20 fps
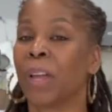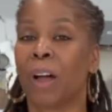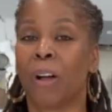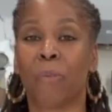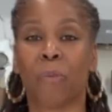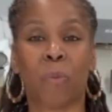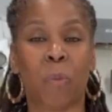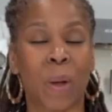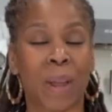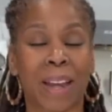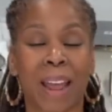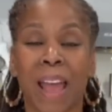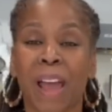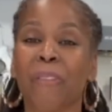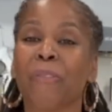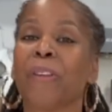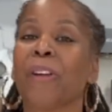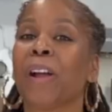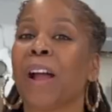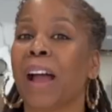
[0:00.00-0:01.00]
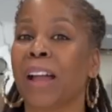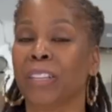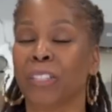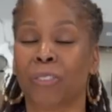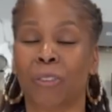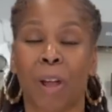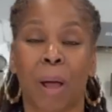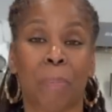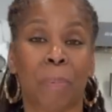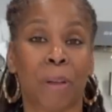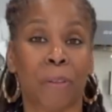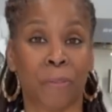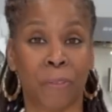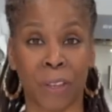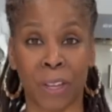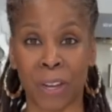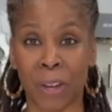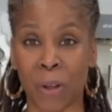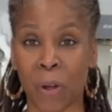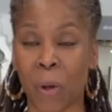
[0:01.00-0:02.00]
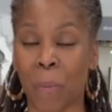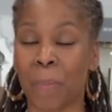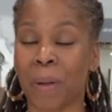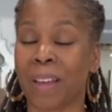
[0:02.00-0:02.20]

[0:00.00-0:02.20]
of whenever I drop a video,